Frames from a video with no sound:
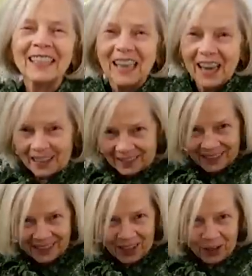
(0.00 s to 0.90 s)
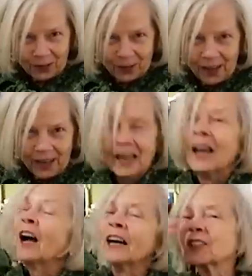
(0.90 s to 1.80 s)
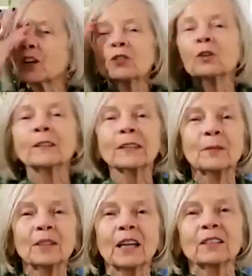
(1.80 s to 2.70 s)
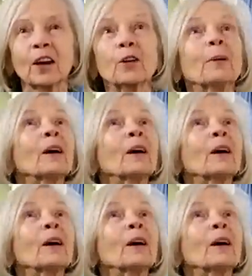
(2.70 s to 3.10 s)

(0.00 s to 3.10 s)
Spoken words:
and lusted over. I told you I was coming down to O